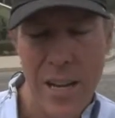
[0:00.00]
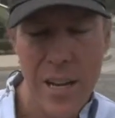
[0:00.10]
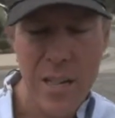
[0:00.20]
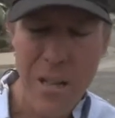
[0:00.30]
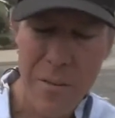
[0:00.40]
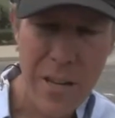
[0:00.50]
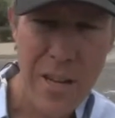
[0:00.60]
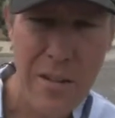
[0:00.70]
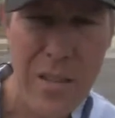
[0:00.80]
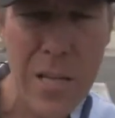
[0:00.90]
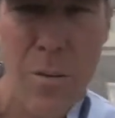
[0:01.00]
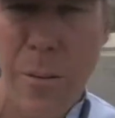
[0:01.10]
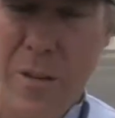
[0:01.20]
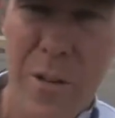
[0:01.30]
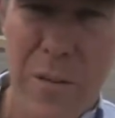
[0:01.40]
I love it here. That's why
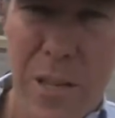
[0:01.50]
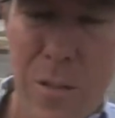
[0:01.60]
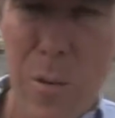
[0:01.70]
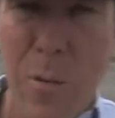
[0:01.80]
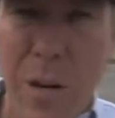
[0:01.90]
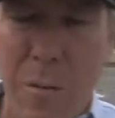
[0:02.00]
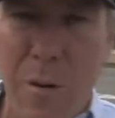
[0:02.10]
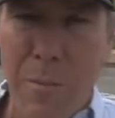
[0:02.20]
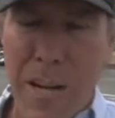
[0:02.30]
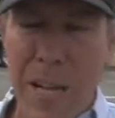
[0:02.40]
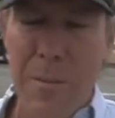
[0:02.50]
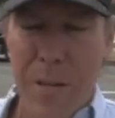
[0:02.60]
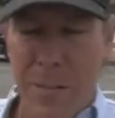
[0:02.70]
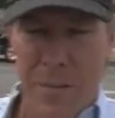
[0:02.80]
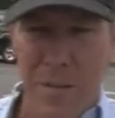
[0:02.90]
we're doing this. We want to remind
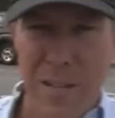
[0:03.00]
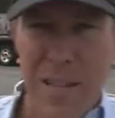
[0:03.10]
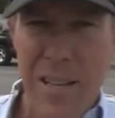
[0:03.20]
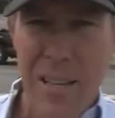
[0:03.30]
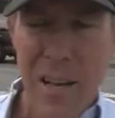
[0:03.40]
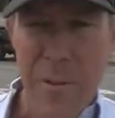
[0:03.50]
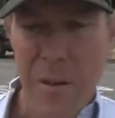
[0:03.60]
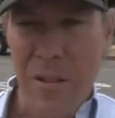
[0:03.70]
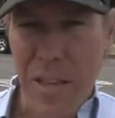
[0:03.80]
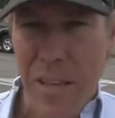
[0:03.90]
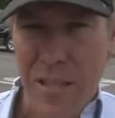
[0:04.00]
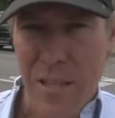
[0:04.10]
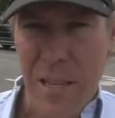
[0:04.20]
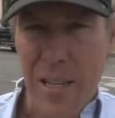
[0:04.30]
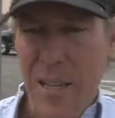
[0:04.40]
people of our
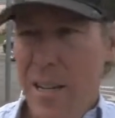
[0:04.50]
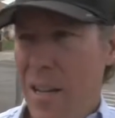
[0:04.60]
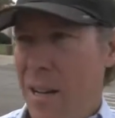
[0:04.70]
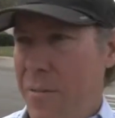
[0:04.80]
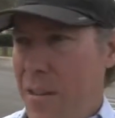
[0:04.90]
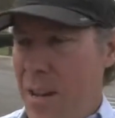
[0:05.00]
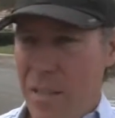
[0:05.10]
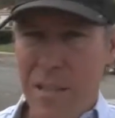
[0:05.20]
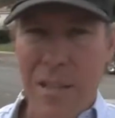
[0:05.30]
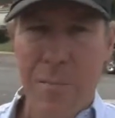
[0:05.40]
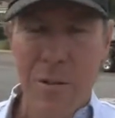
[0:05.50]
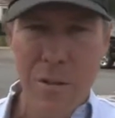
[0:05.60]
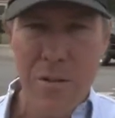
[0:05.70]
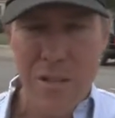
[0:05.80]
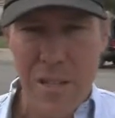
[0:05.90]
legacy of toxic
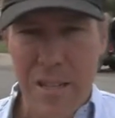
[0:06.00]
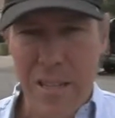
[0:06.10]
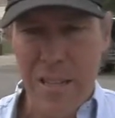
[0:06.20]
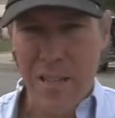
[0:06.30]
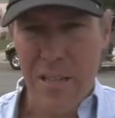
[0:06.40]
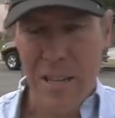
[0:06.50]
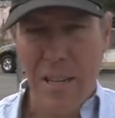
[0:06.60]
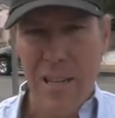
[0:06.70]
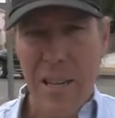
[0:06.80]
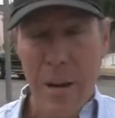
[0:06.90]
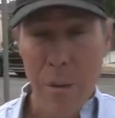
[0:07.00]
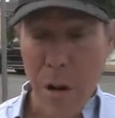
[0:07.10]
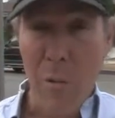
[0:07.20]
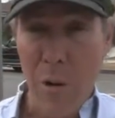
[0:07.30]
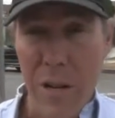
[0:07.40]
pollution in this city, and we
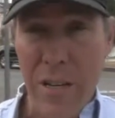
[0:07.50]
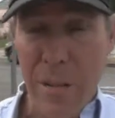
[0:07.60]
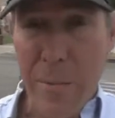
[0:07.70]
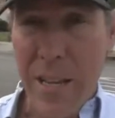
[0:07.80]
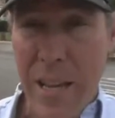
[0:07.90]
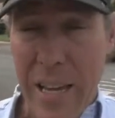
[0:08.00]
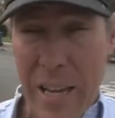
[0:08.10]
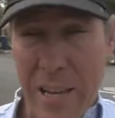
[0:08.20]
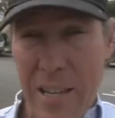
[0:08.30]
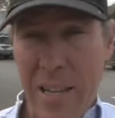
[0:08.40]
are working to mitigate it.